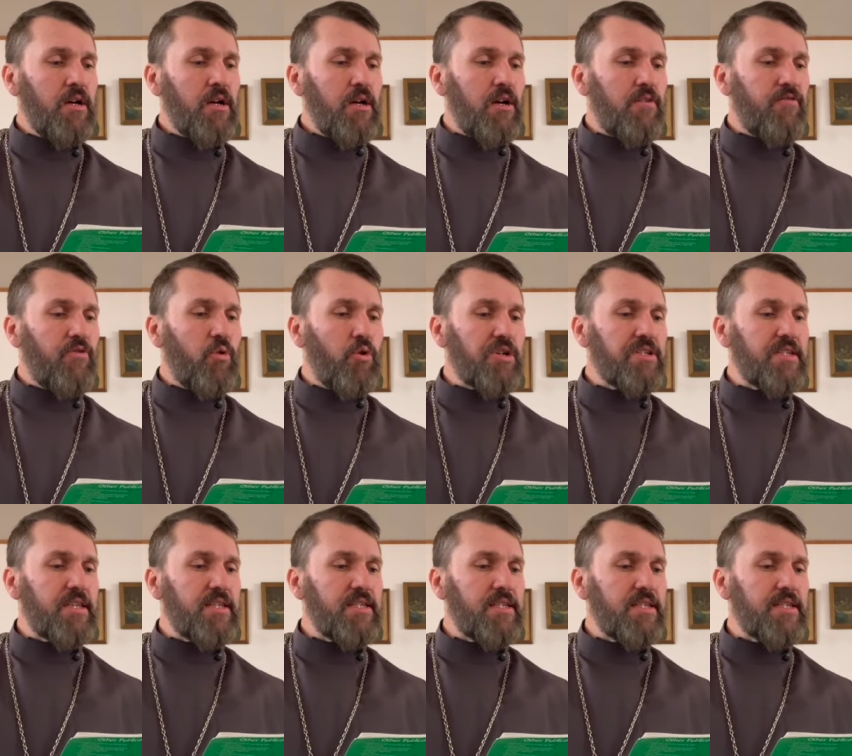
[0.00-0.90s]
Of course,
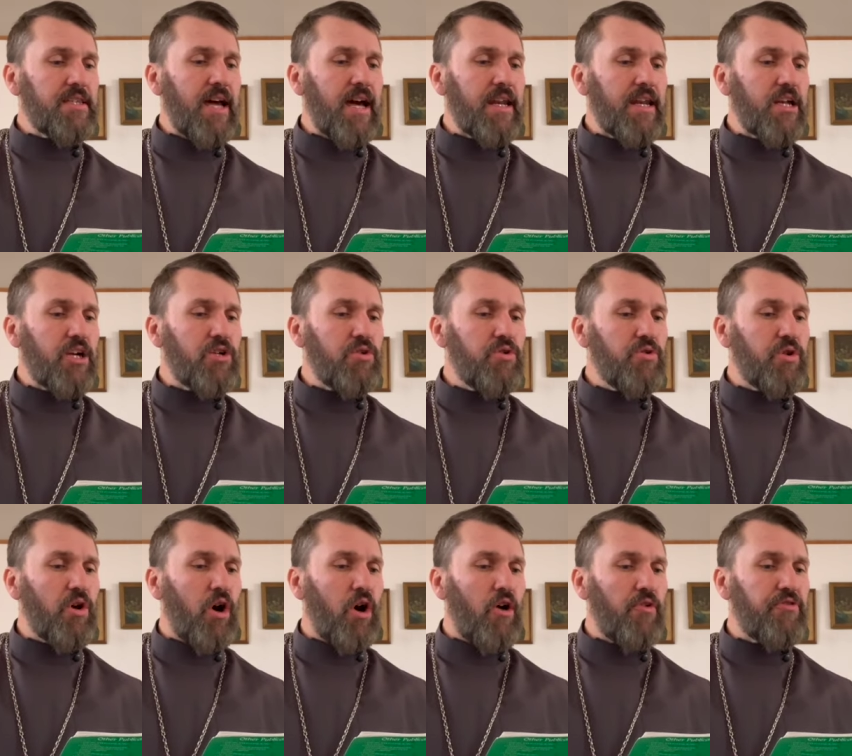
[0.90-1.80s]
this does not include
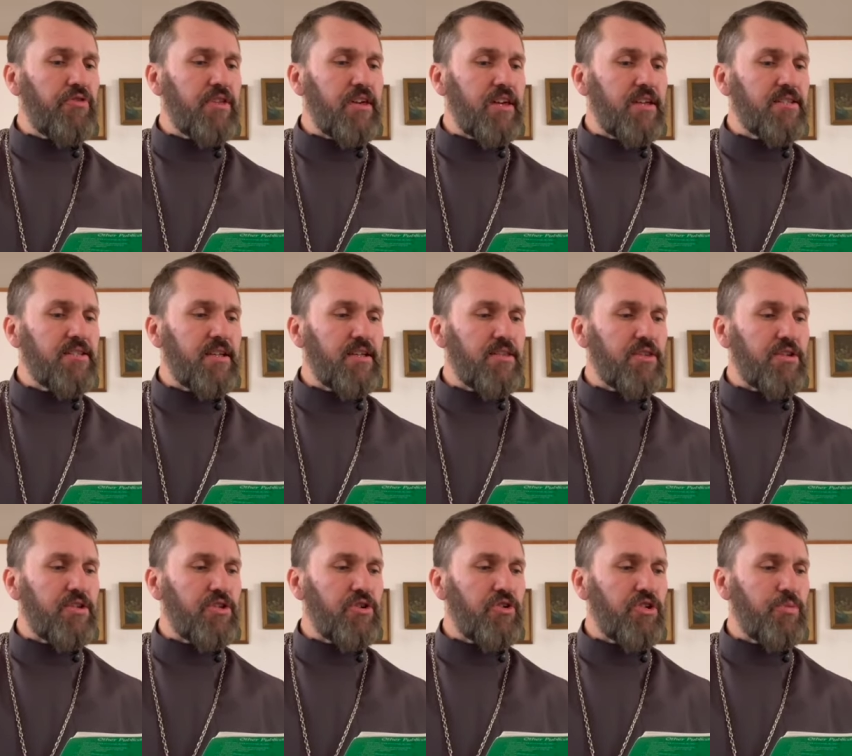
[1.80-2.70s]
all things that the
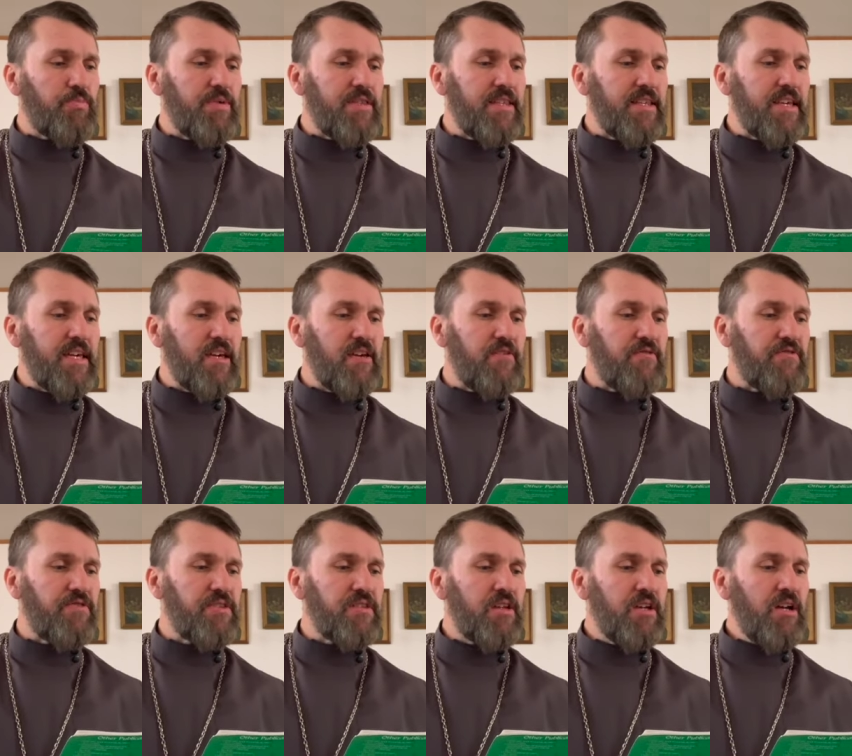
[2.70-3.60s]
church
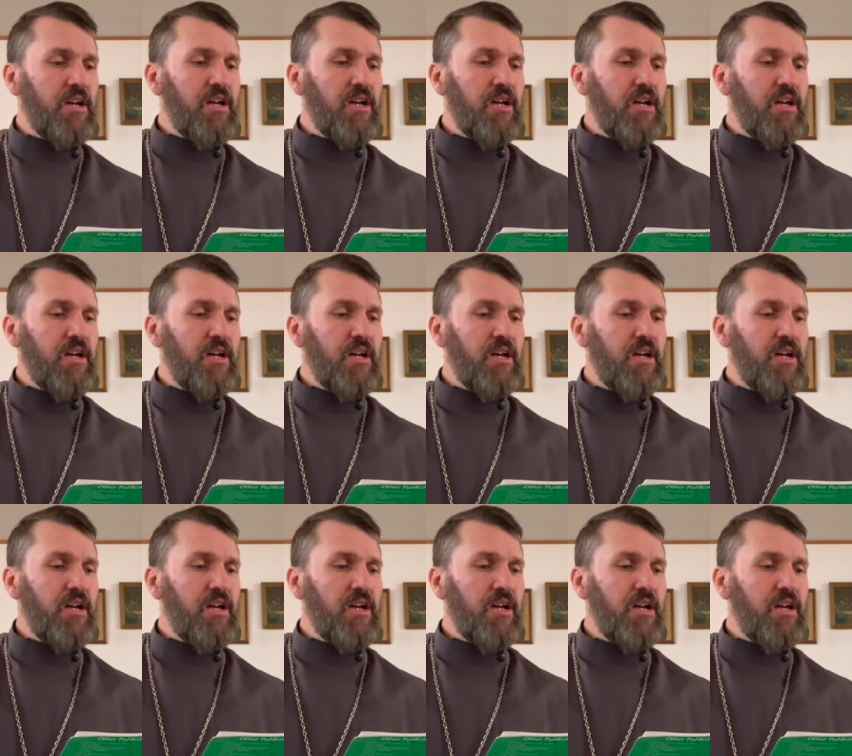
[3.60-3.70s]
believes,